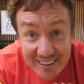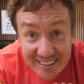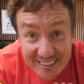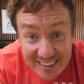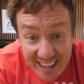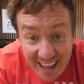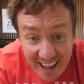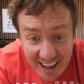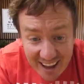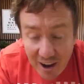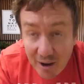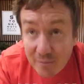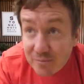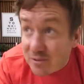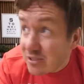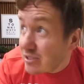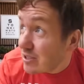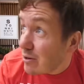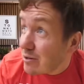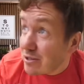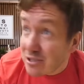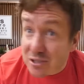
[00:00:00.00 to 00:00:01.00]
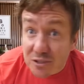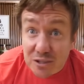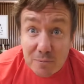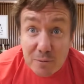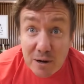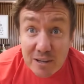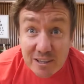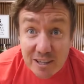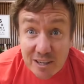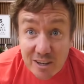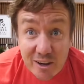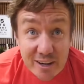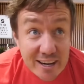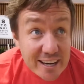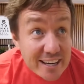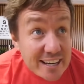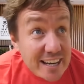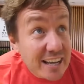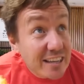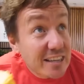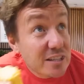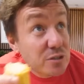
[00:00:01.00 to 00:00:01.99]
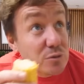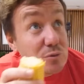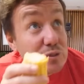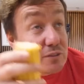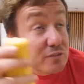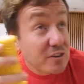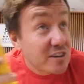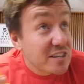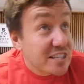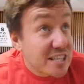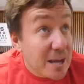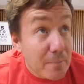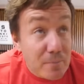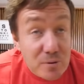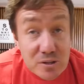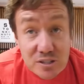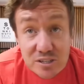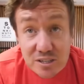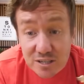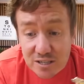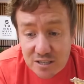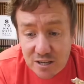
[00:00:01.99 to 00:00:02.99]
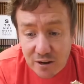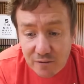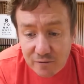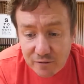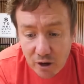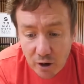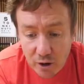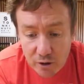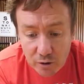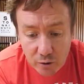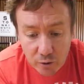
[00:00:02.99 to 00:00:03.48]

at that. I'm so sorry about the light in here. There's all different temperatures and stuff going